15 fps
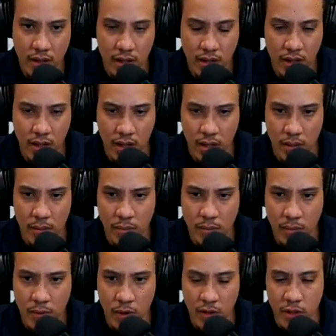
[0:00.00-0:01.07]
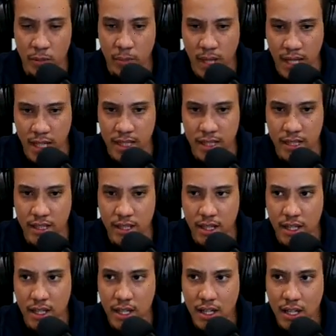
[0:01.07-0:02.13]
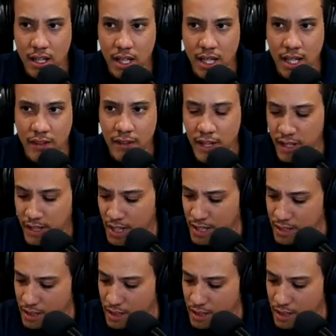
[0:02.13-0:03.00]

um, on your body. And I think that's